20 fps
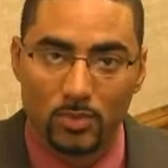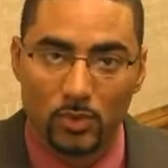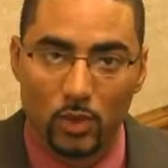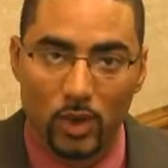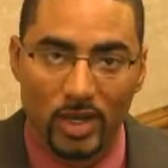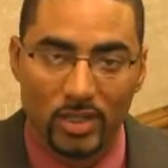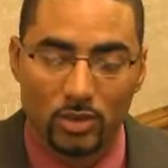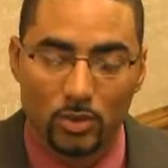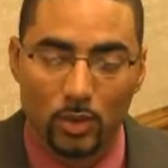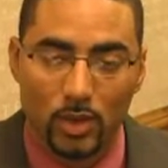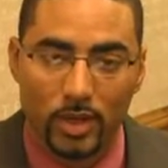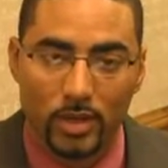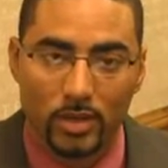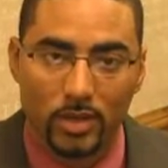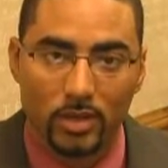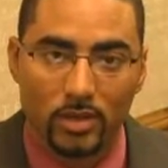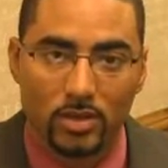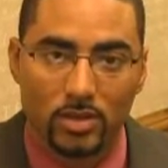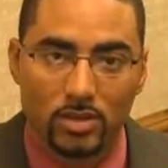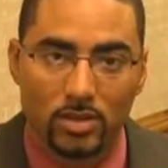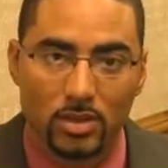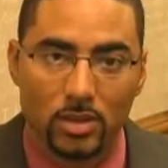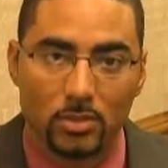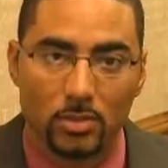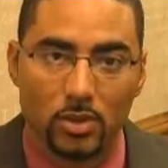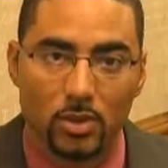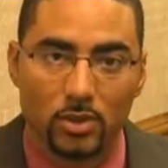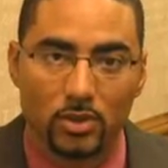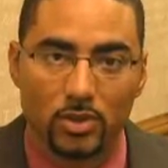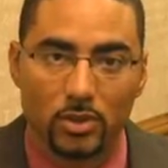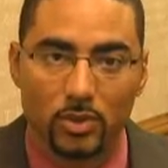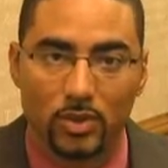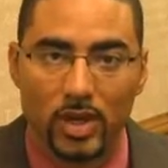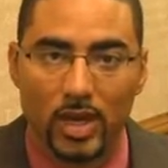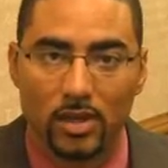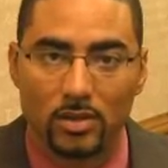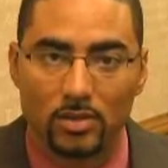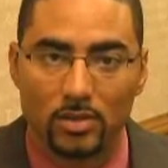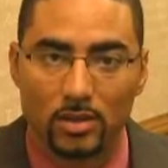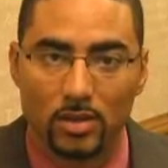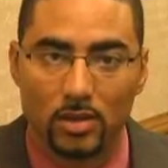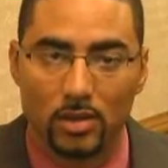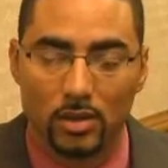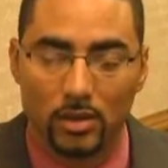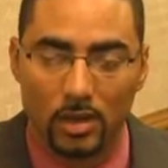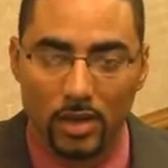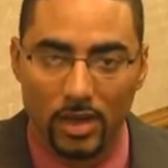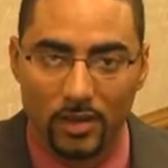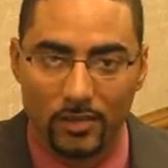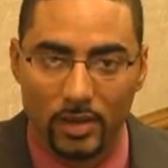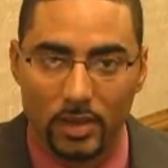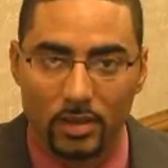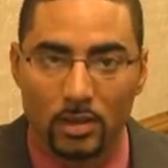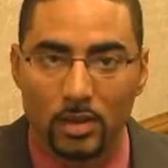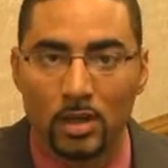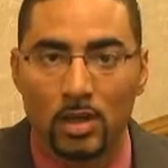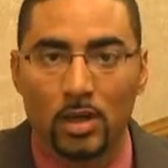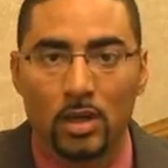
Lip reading: graduating in December 2011.